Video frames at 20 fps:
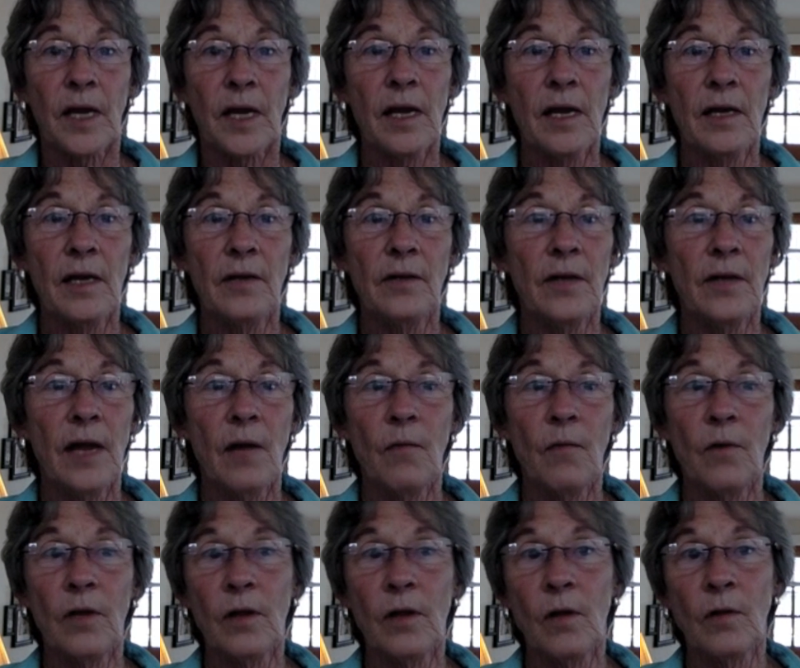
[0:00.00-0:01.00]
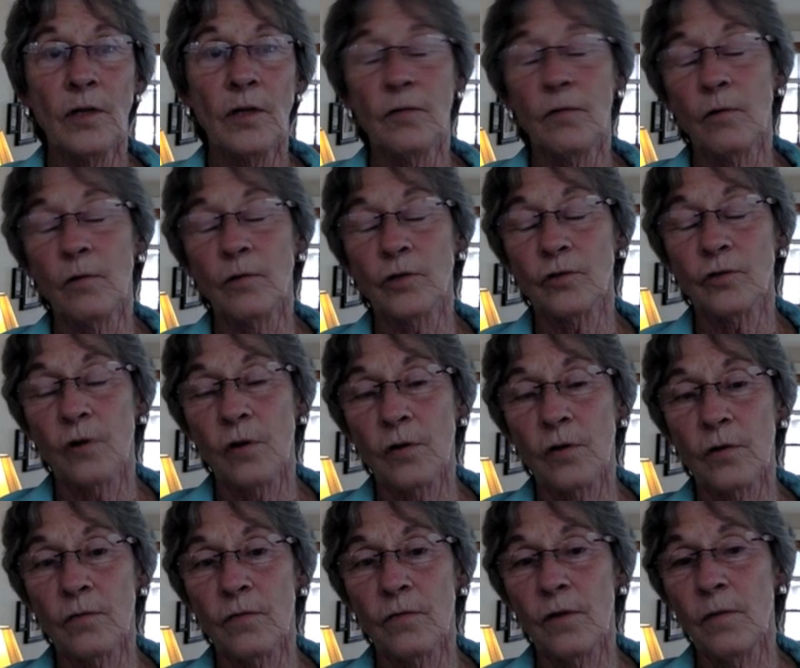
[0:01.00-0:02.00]
And that will only grow
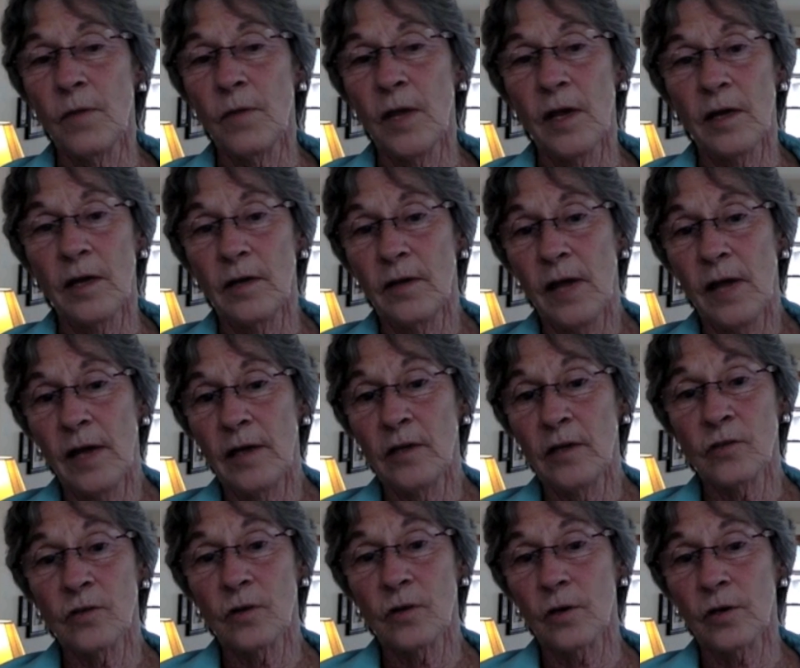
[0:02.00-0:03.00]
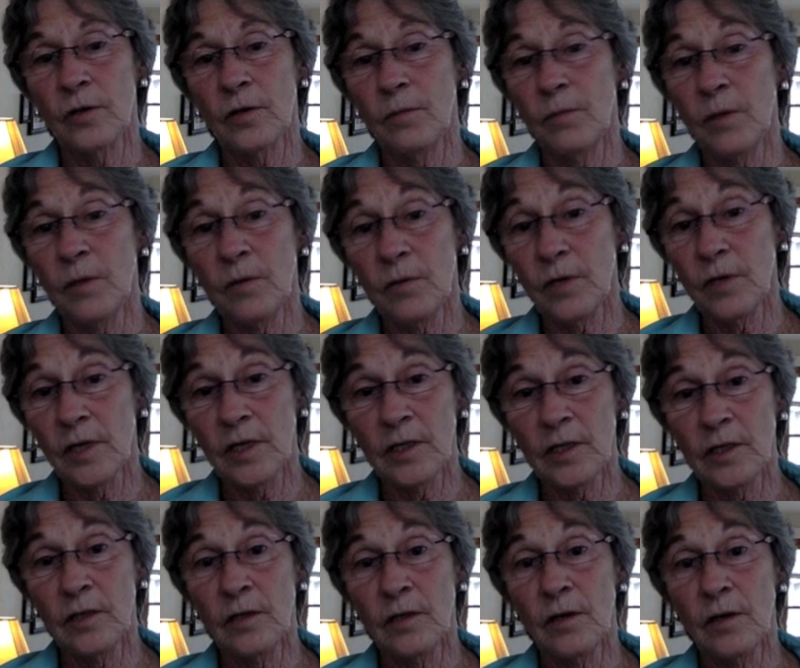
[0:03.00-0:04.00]
stronger from that. And that is our
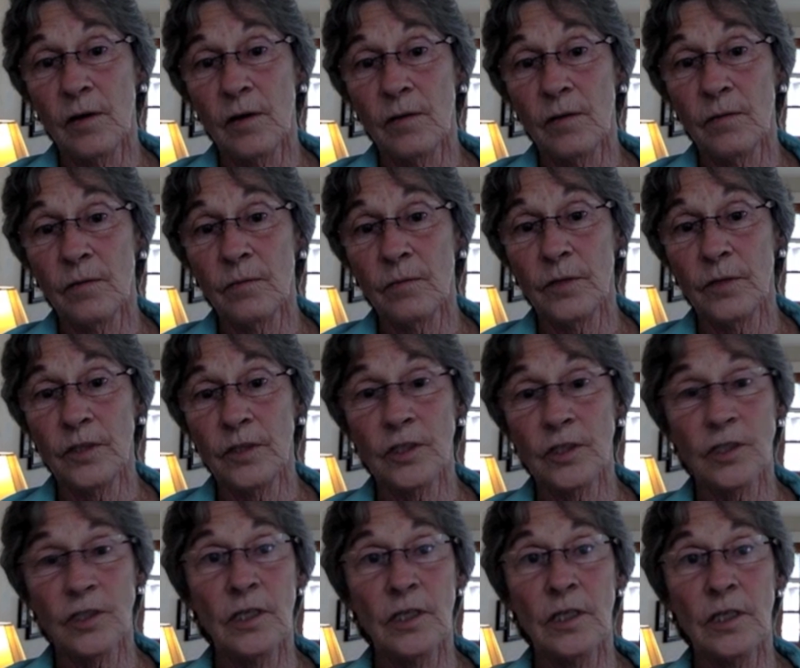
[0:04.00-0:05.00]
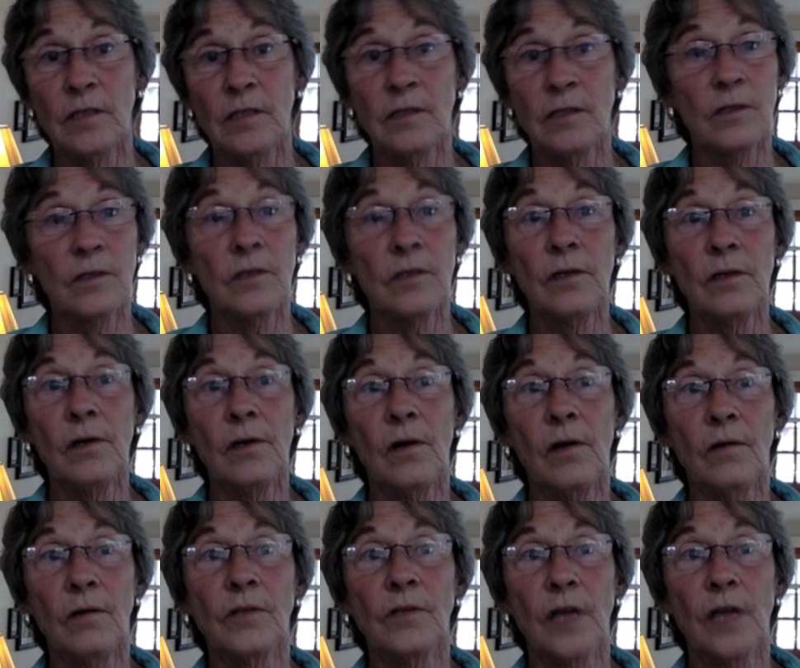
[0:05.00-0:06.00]
community, We just need,
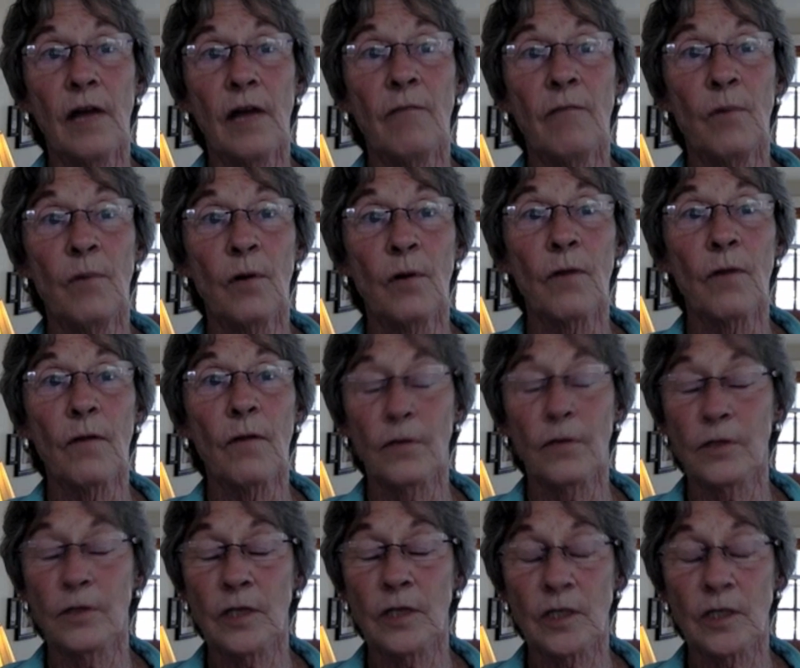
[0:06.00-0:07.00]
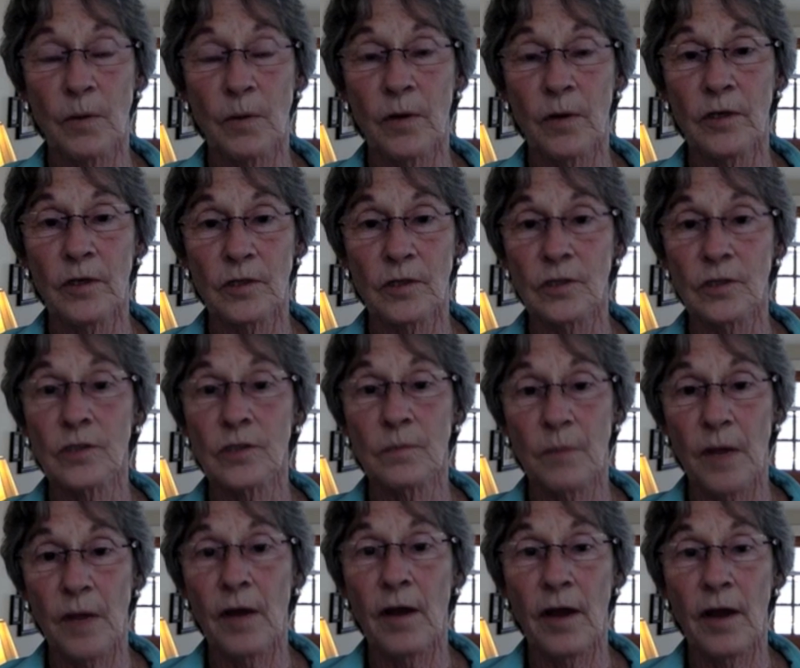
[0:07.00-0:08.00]
to have more reference experiences
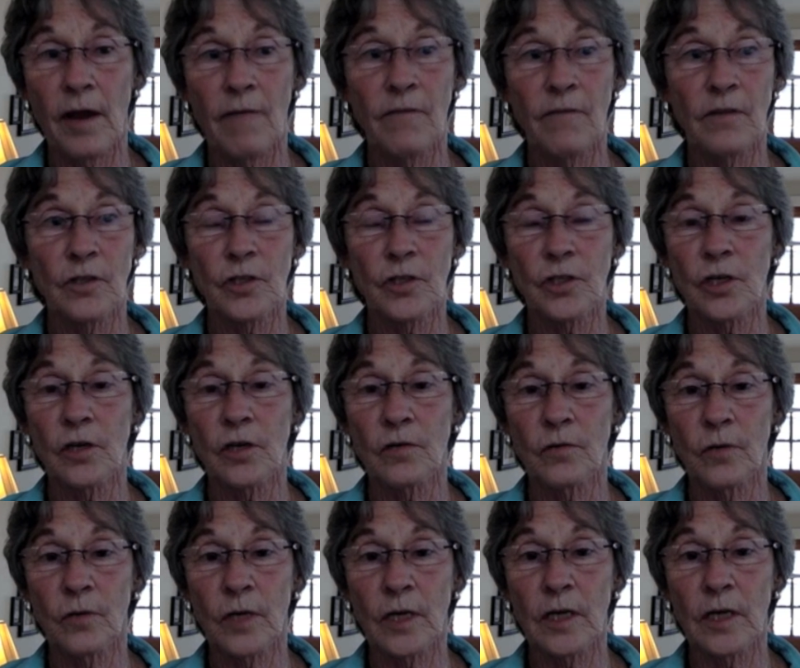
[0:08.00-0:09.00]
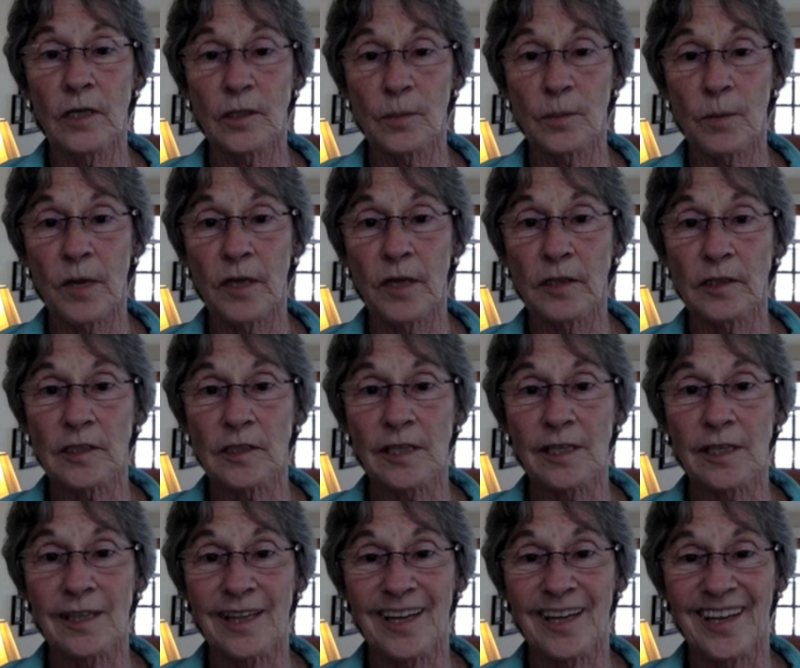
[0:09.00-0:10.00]
about having the shared drinking space,
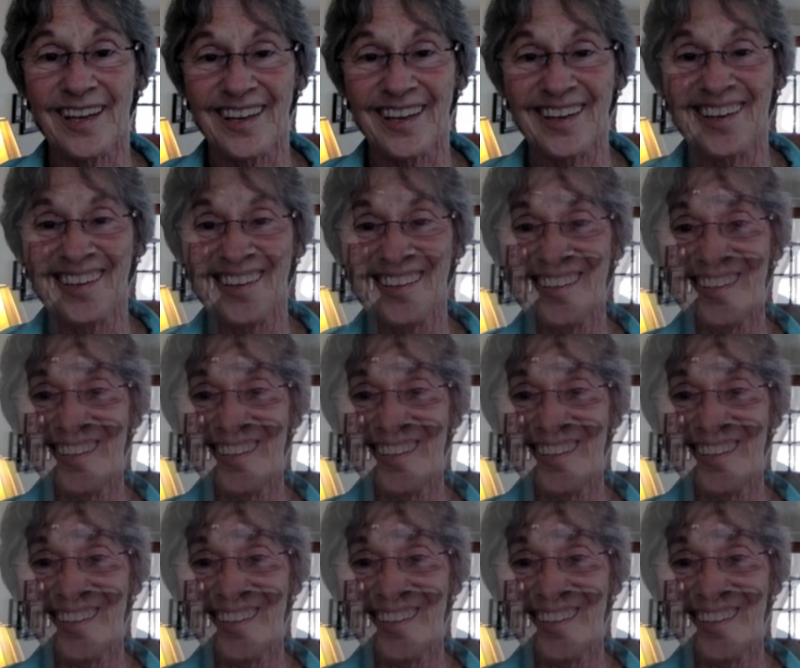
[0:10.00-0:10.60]
I think.